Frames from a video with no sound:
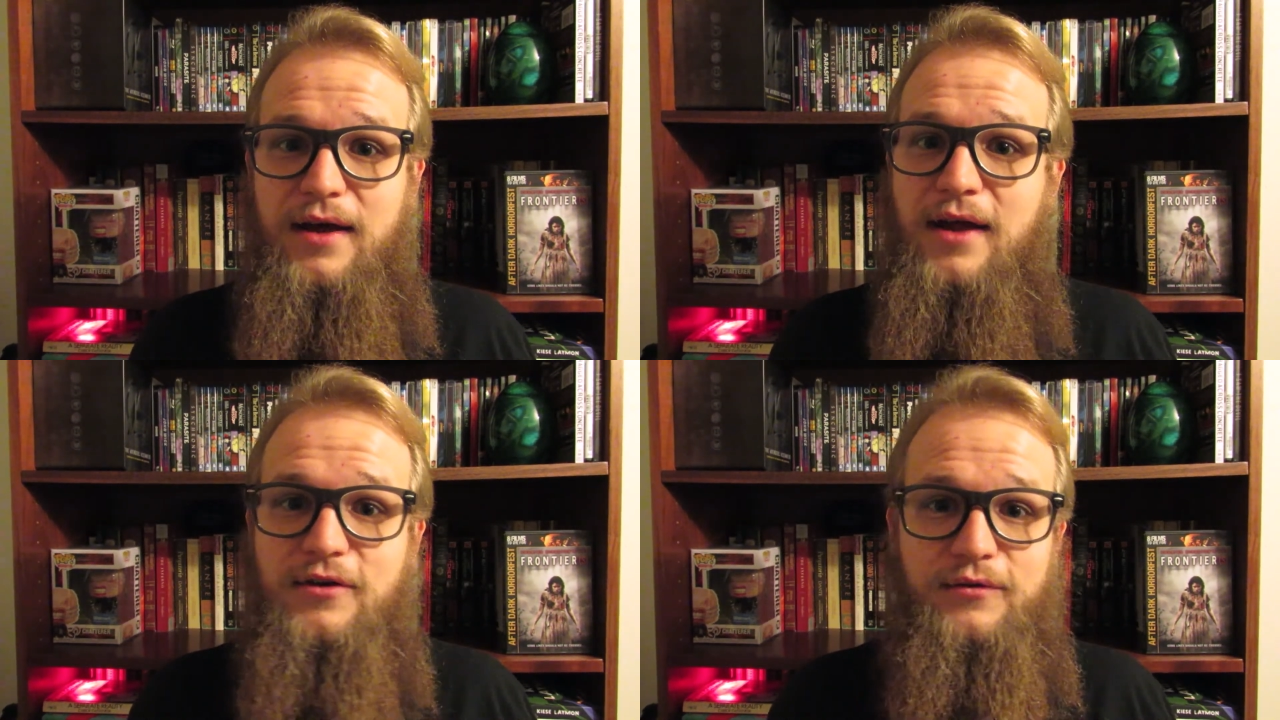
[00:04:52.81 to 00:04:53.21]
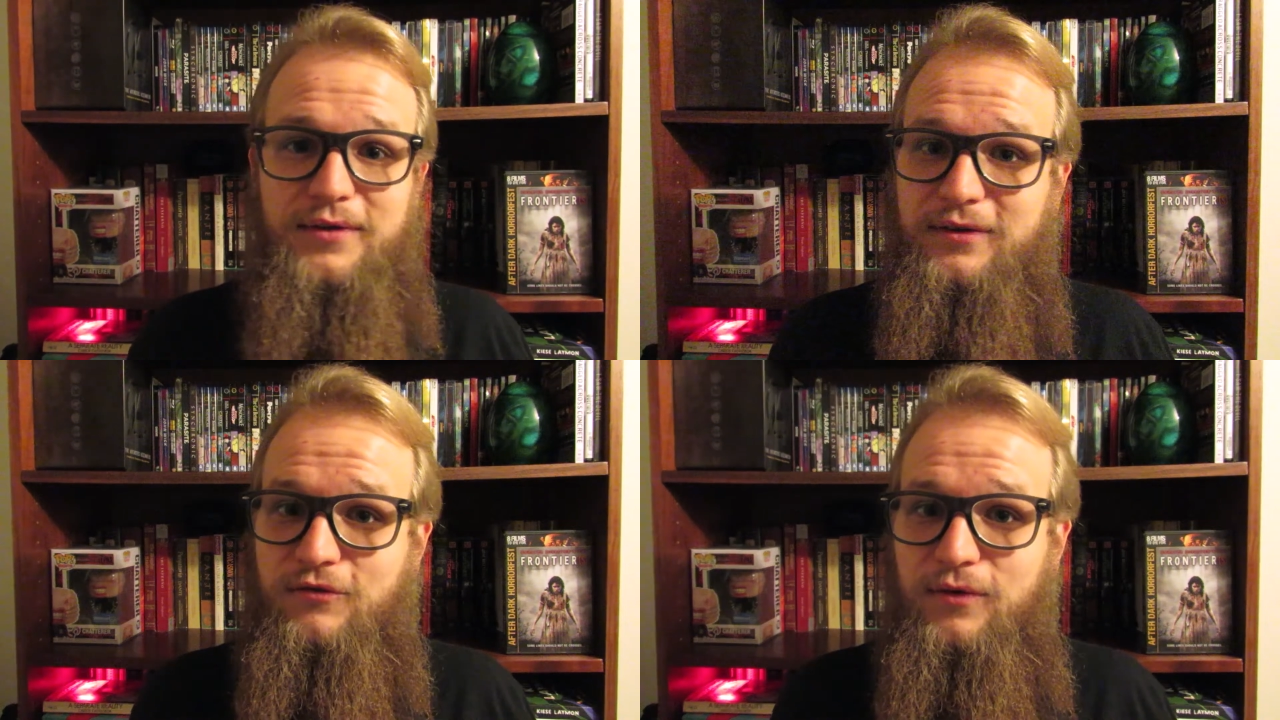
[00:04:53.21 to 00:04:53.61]
and I don't
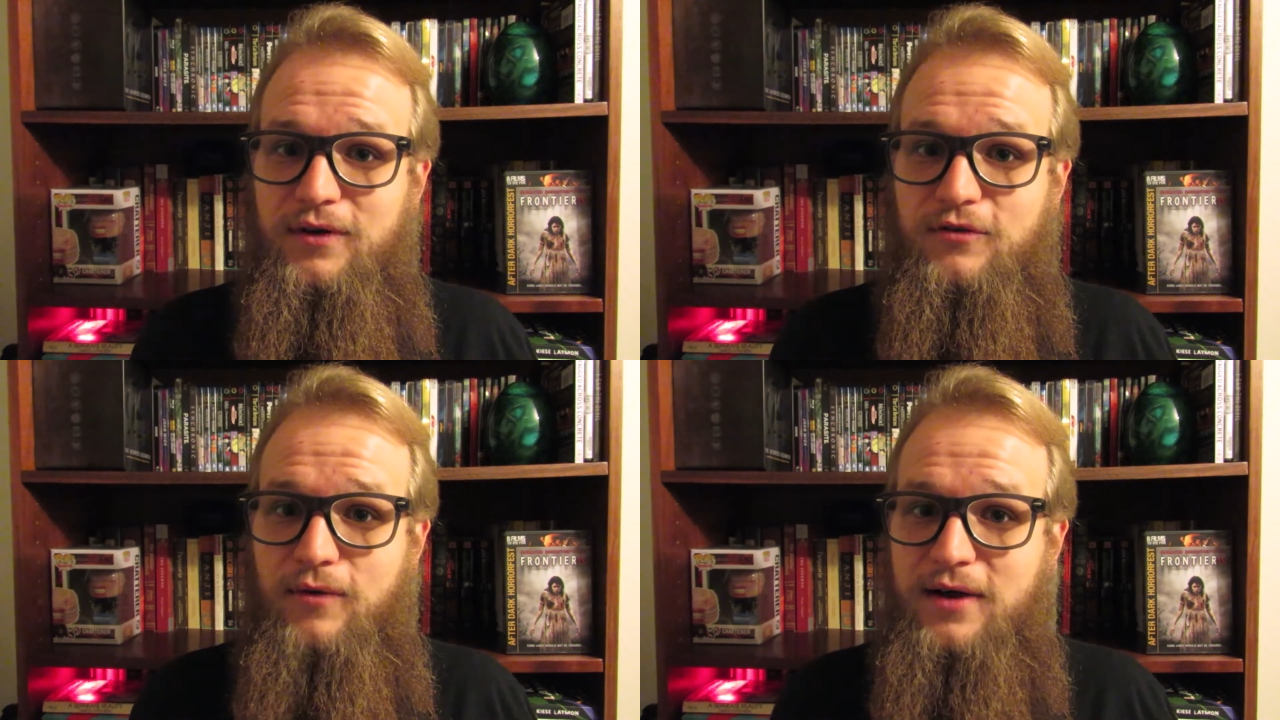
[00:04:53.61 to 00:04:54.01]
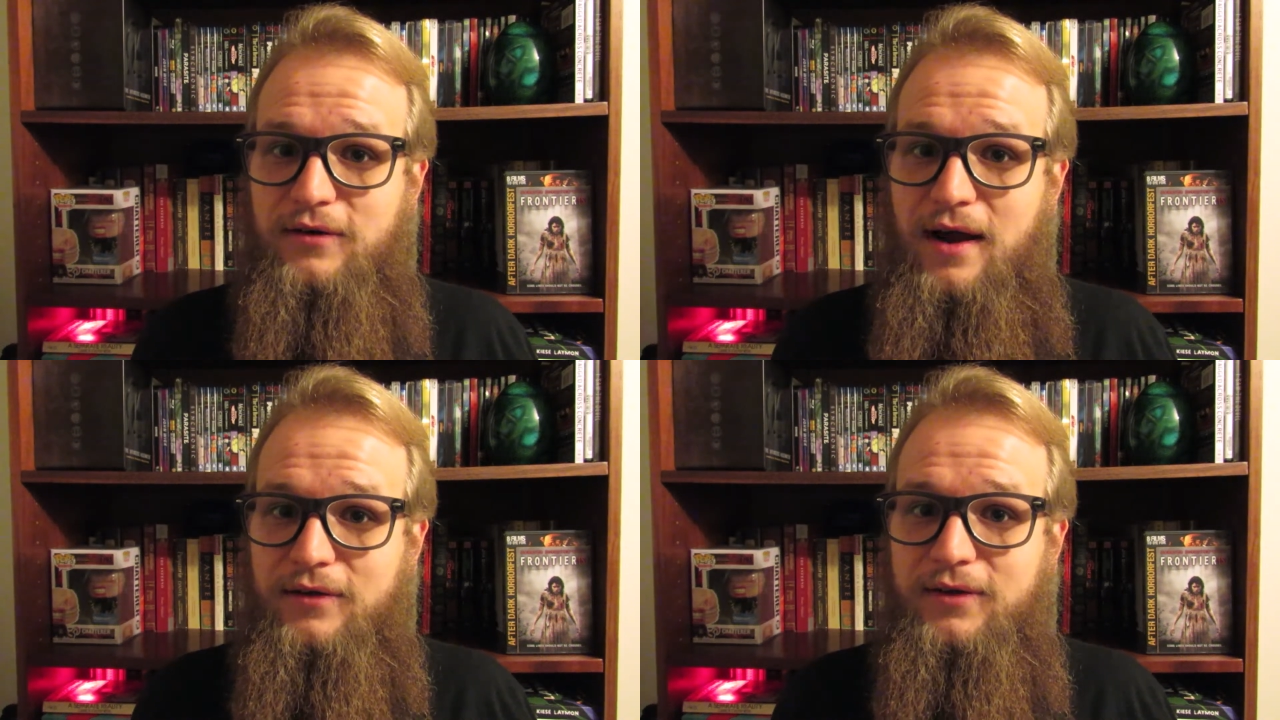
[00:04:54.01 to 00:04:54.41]
think there's really a
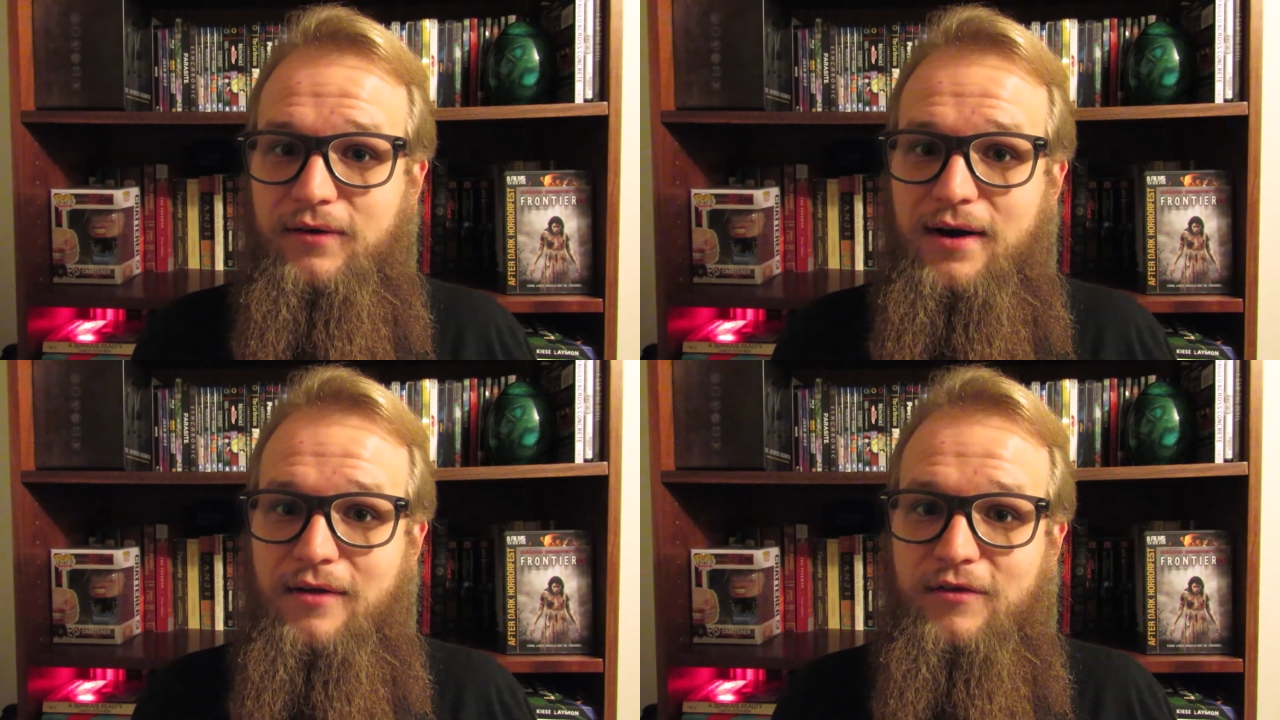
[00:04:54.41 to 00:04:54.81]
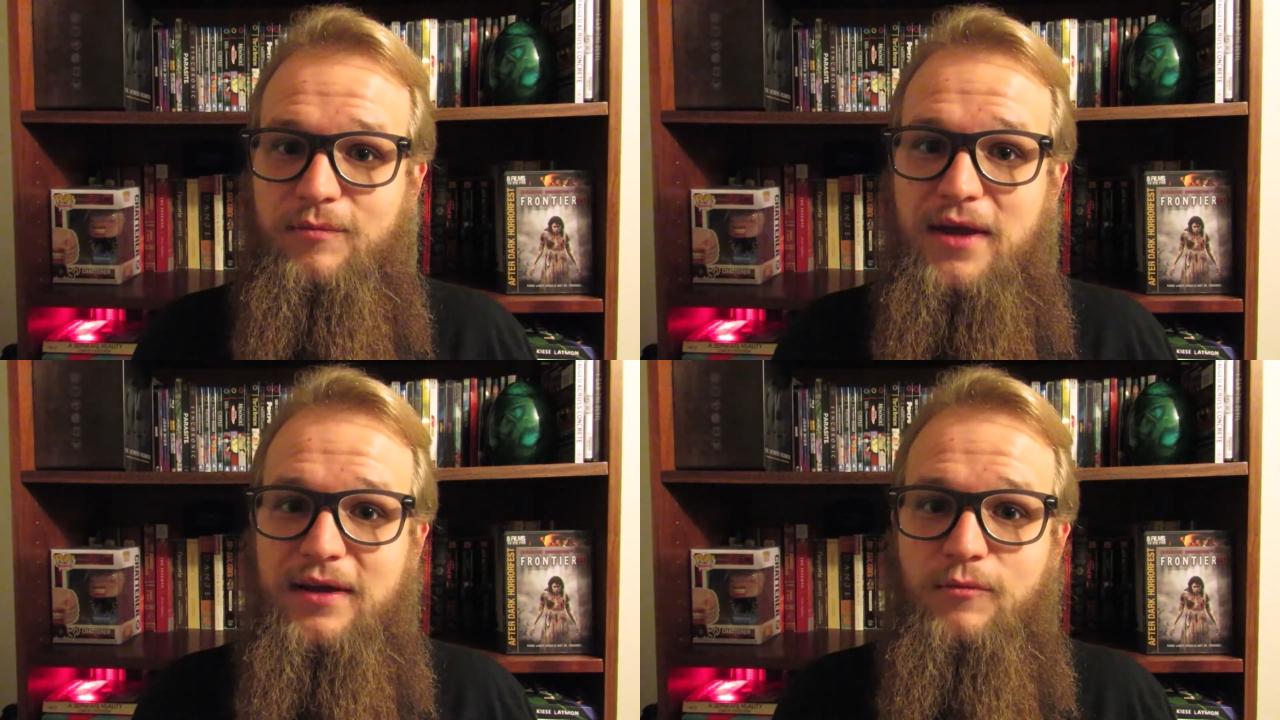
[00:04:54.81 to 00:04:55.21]
director out there right now that's
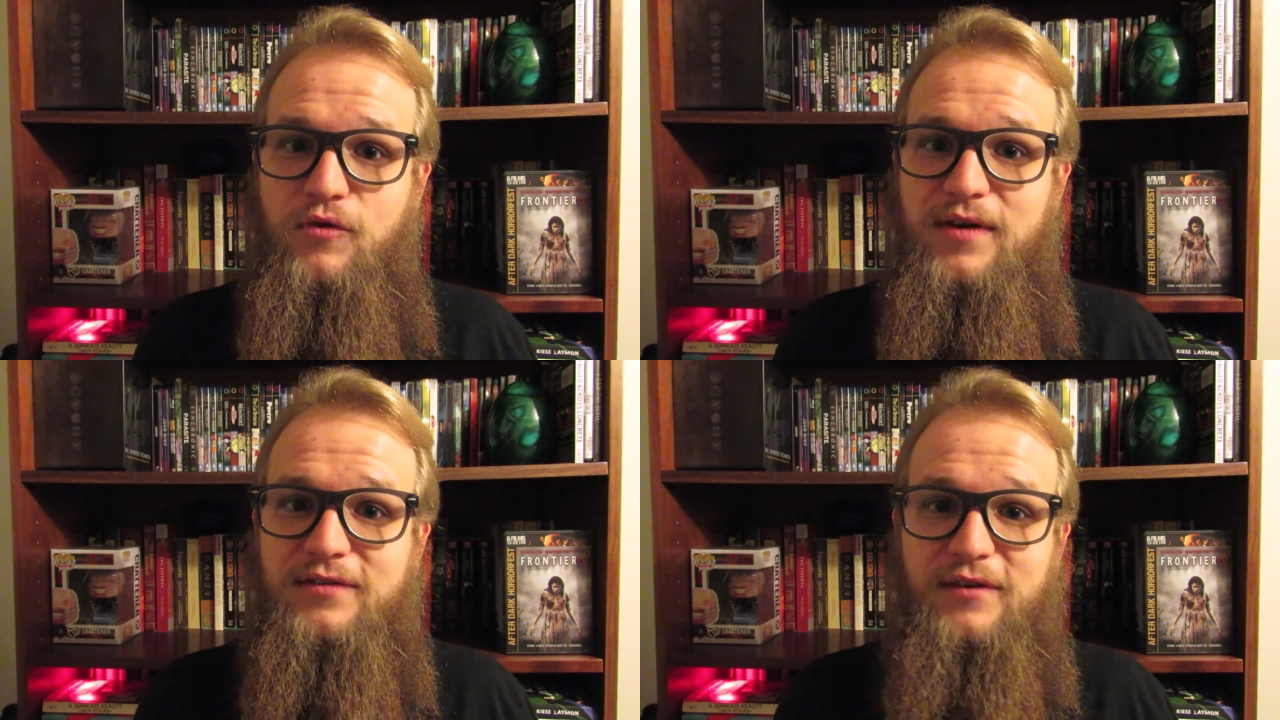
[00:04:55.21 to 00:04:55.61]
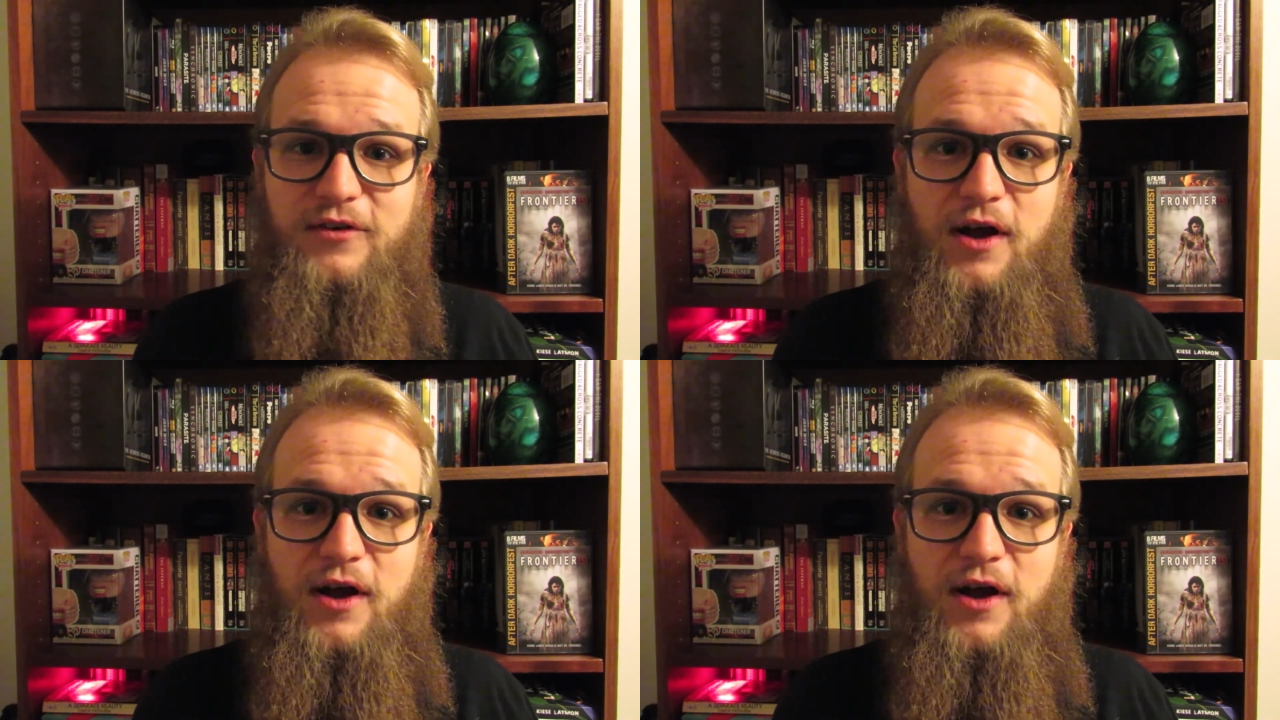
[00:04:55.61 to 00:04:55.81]
making movies as